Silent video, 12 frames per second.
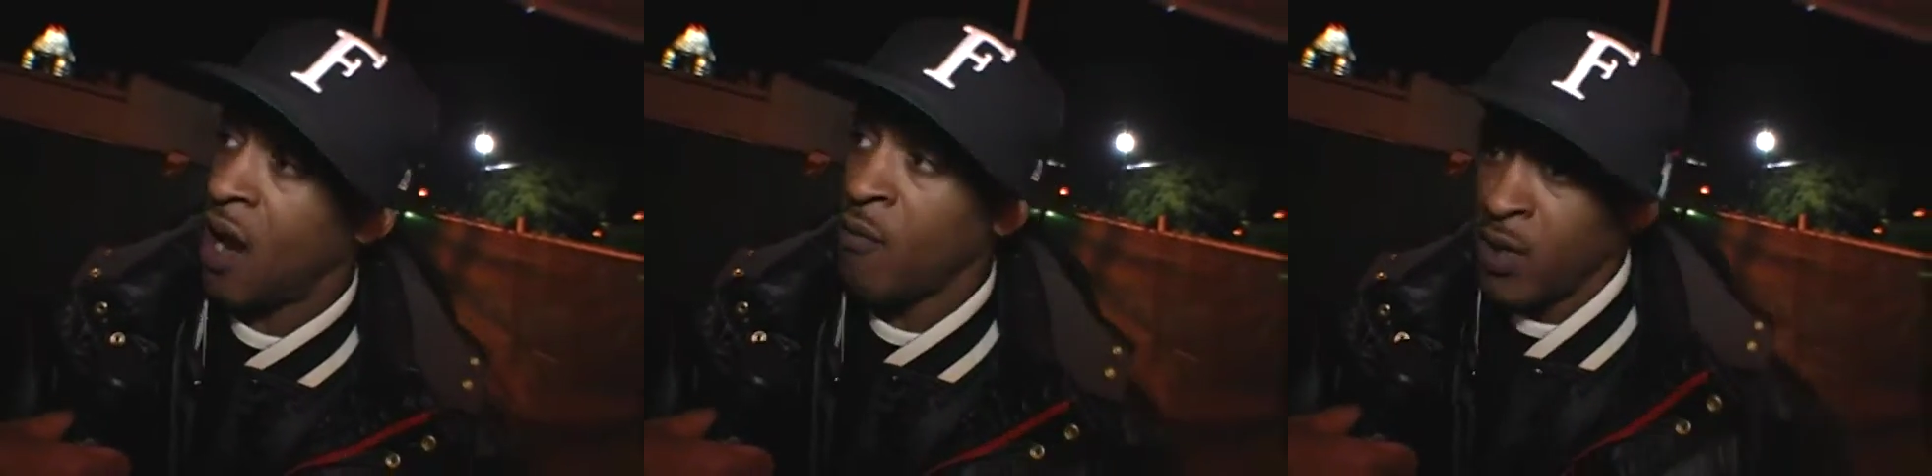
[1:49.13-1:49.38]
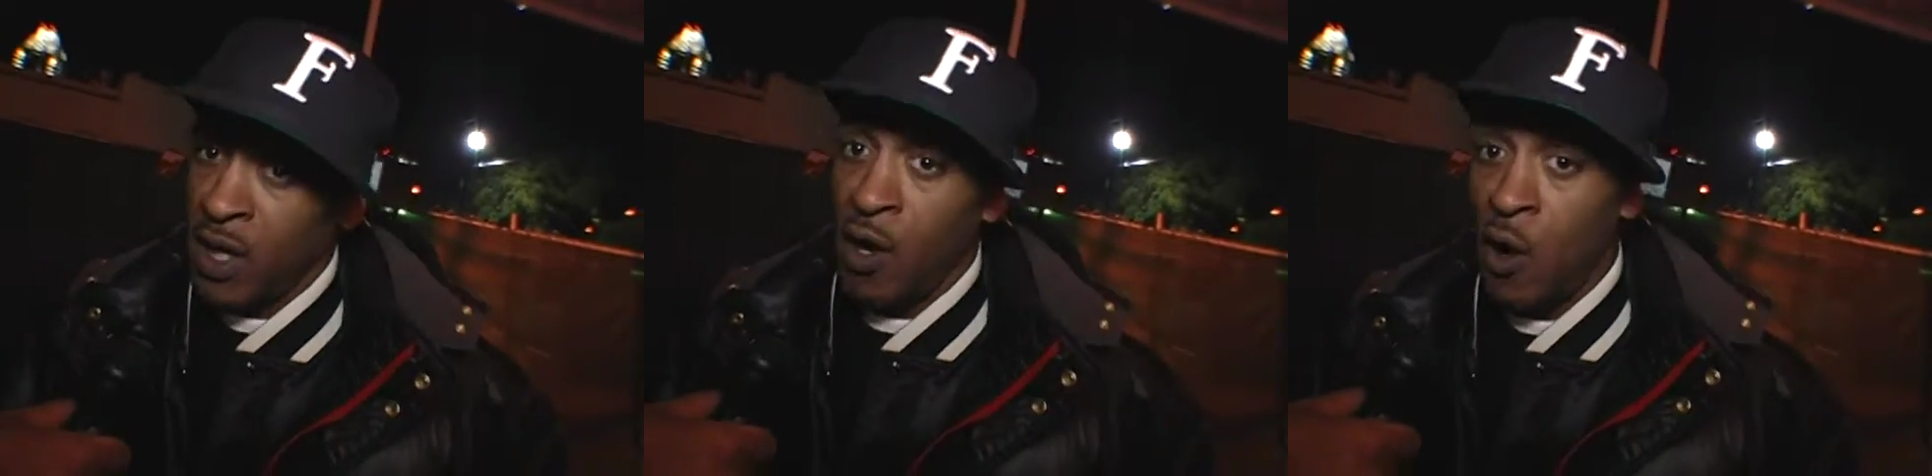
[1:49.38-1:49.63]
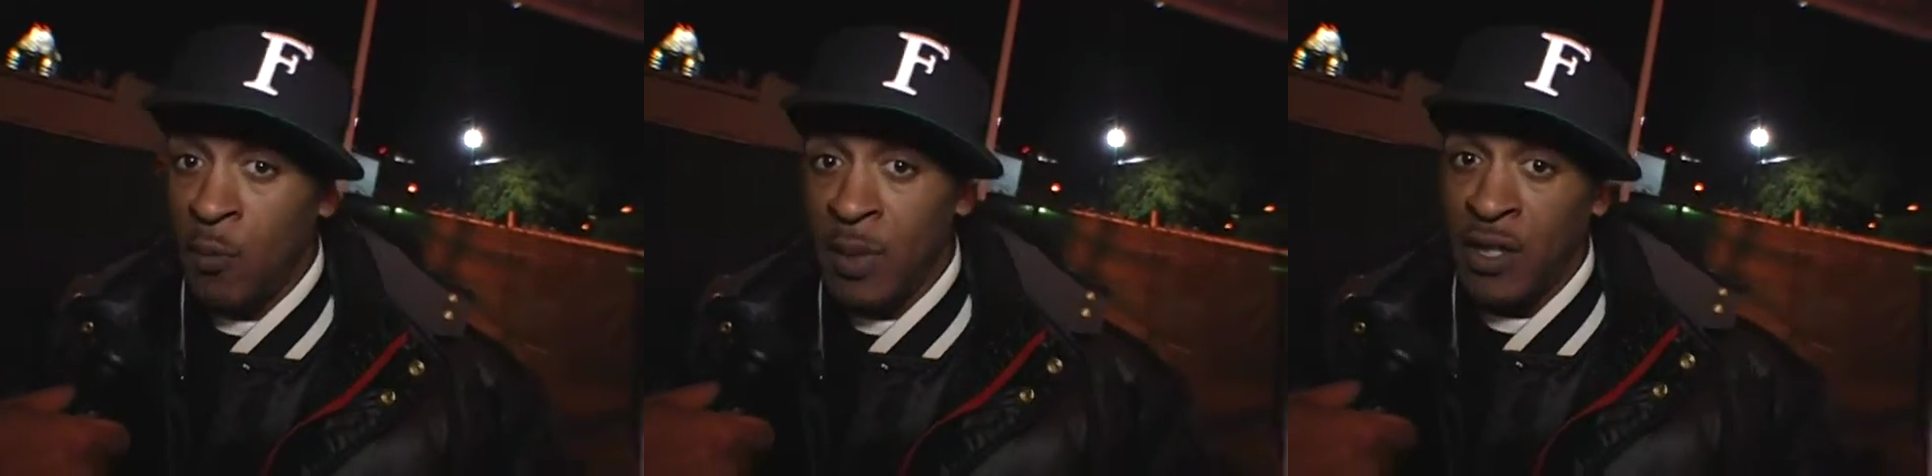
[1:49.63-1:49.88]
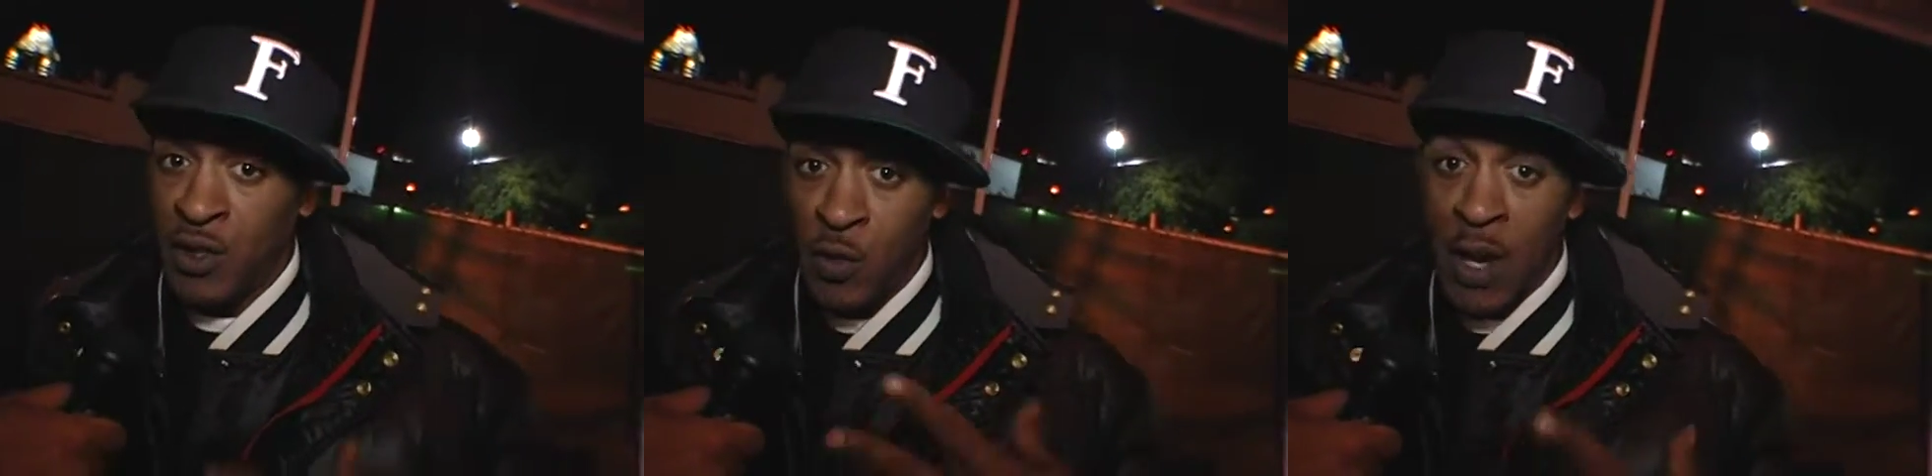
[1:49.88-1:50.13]
I really hope
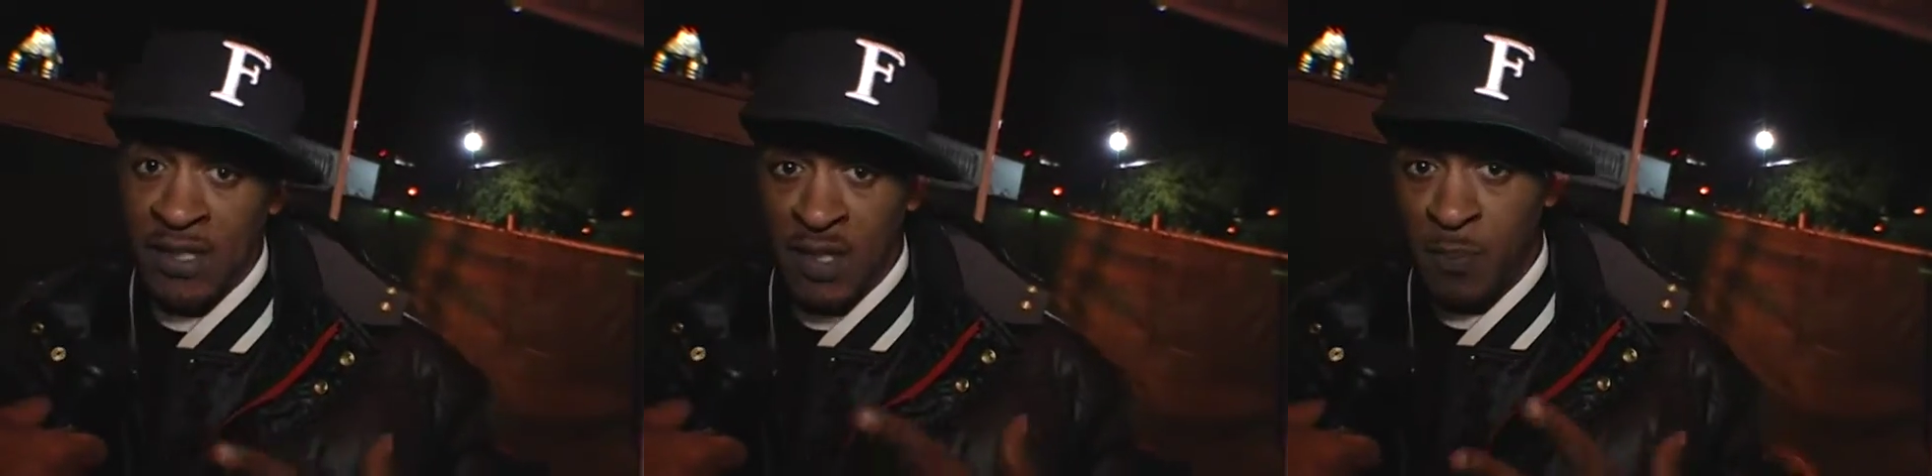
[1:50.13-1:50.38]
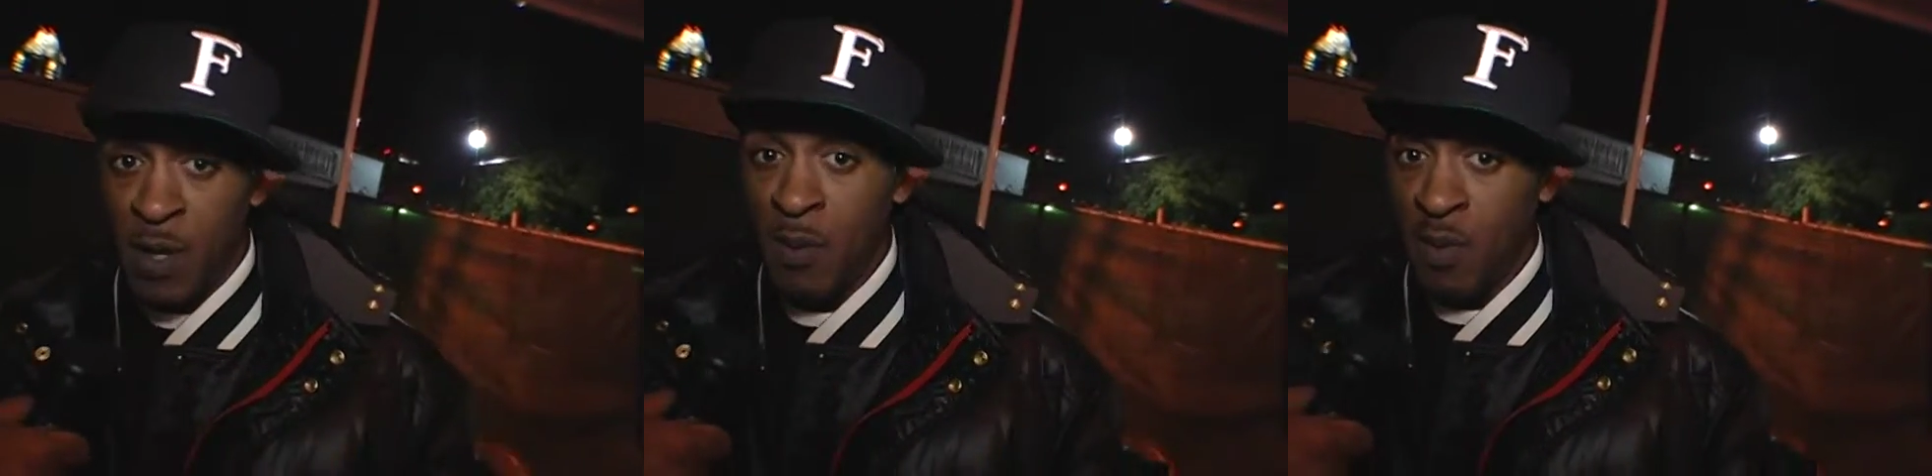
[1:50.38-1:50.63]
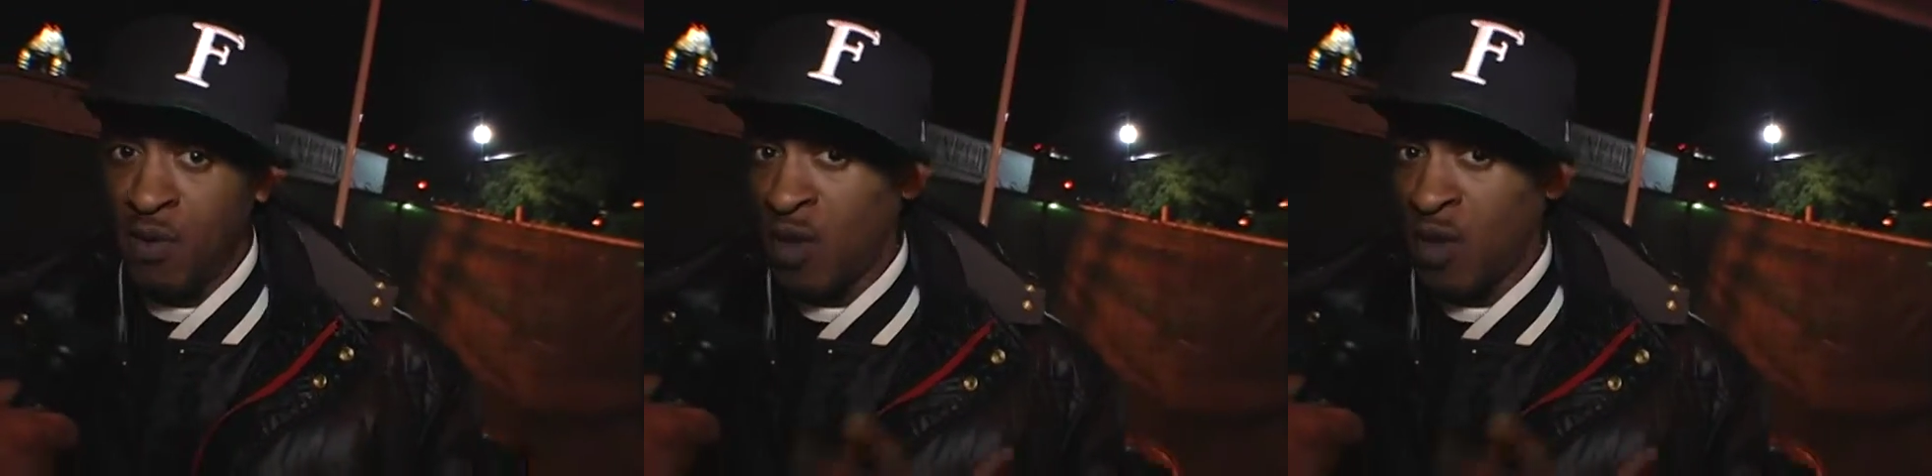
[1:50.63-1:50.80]
that you as a people